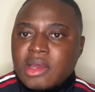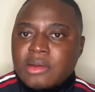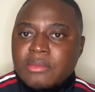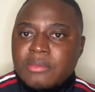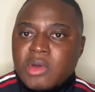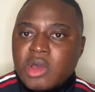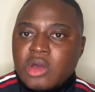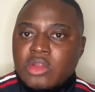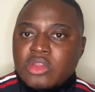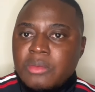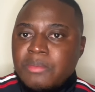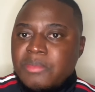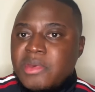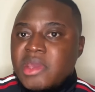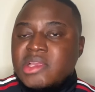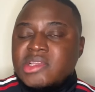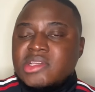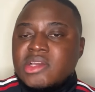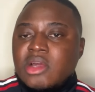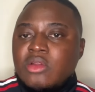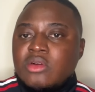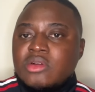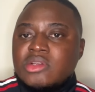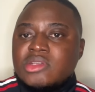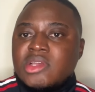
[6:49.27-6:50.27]
on the bench
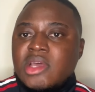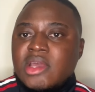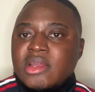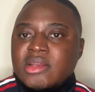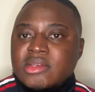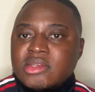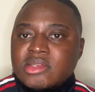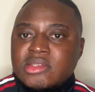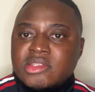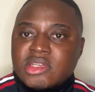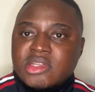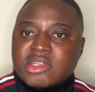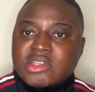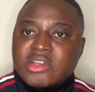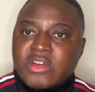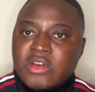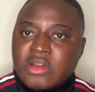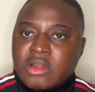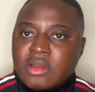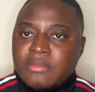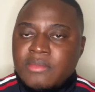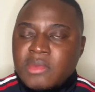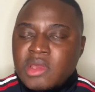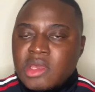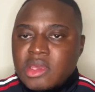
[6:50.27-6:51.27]
alongside Teddy
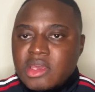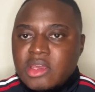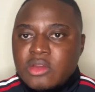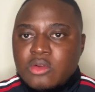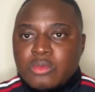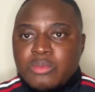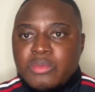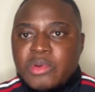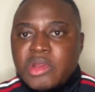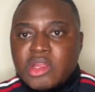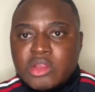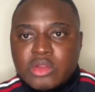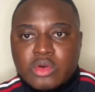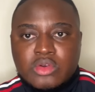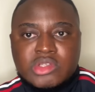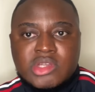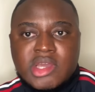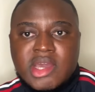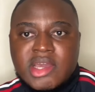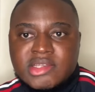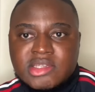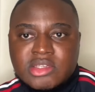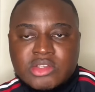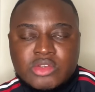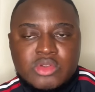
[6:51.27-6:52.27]
Sheringham. He could bring those
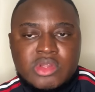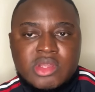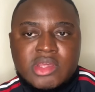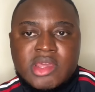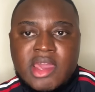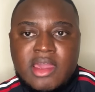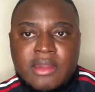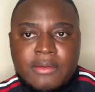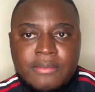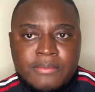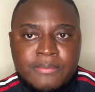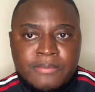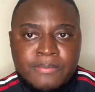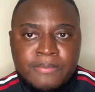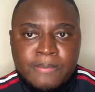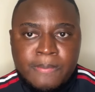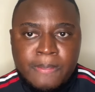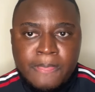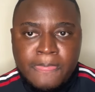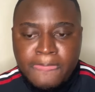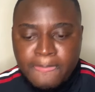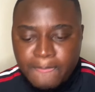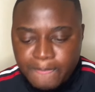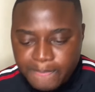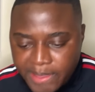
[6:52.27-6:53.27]
guys into the game.
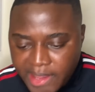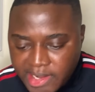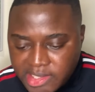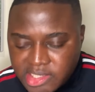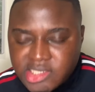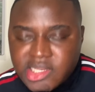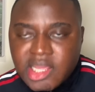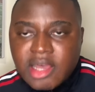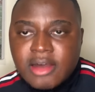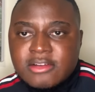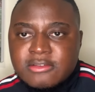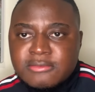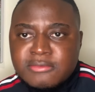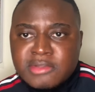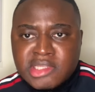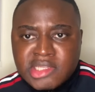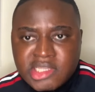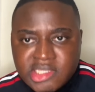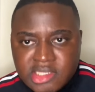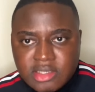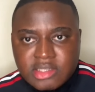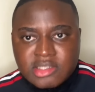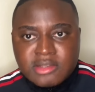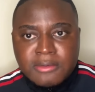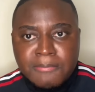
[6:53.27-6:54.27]
That tells me that this
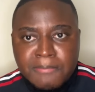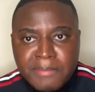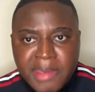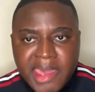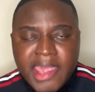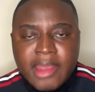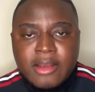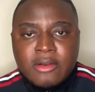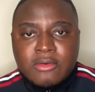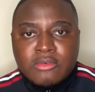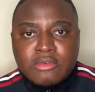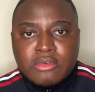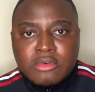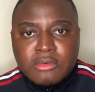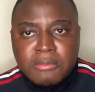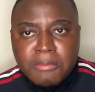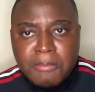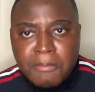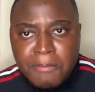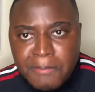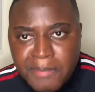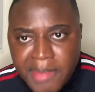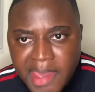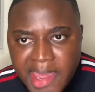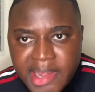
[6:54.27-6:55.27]
was a man who could
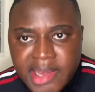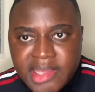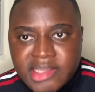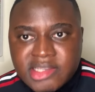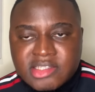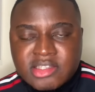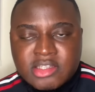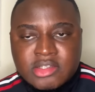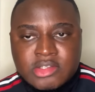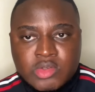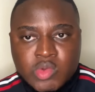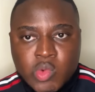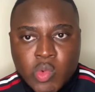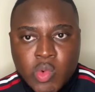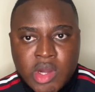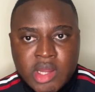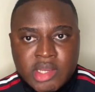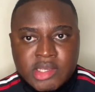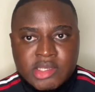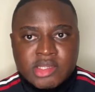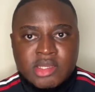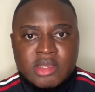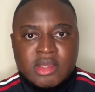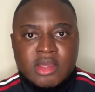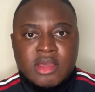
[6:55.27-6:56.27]
manage the
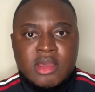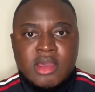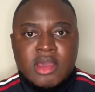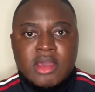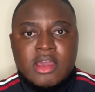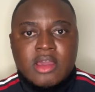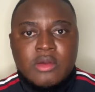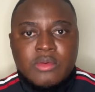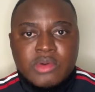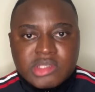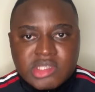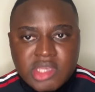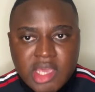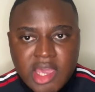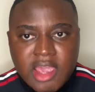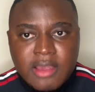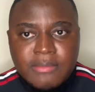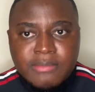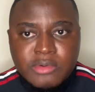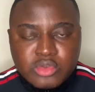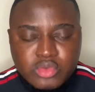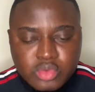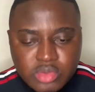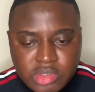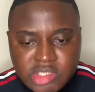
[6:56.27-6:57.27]
squad. He was able
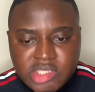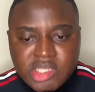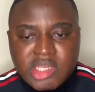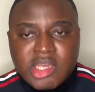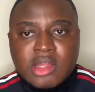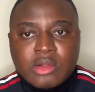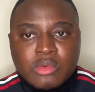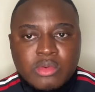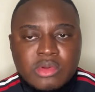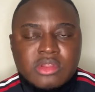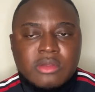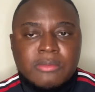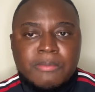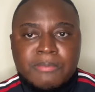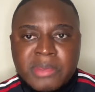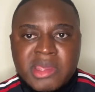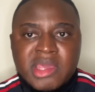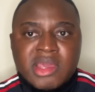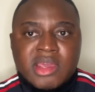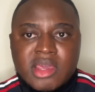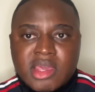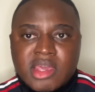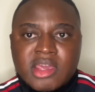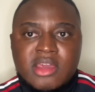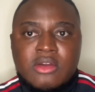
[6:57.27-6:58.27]
to deal with the
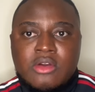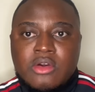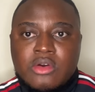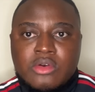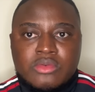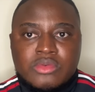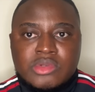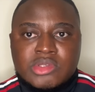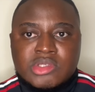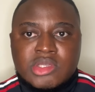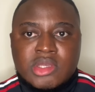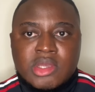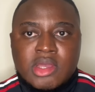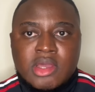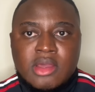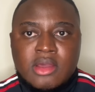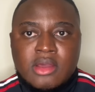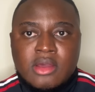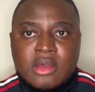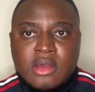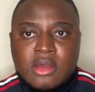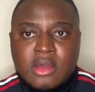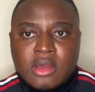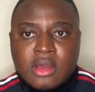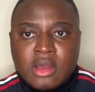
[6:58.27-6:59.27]
big egos.
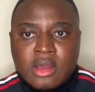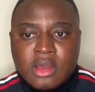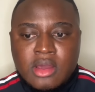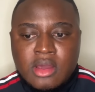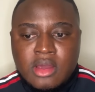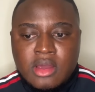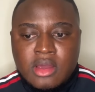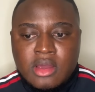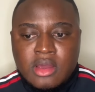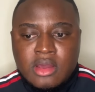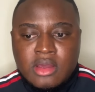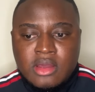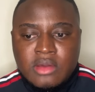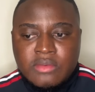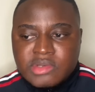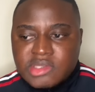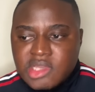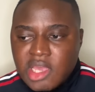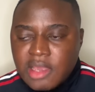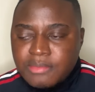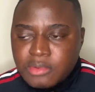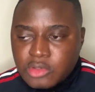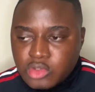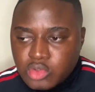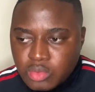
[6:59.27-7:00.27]
He was
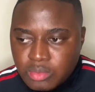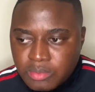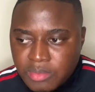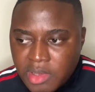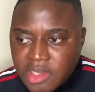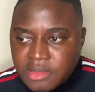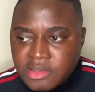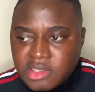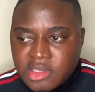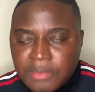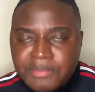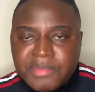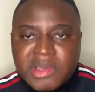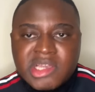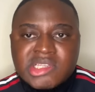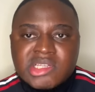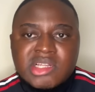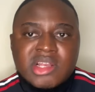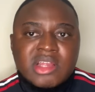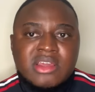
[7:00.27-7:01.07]
able to basically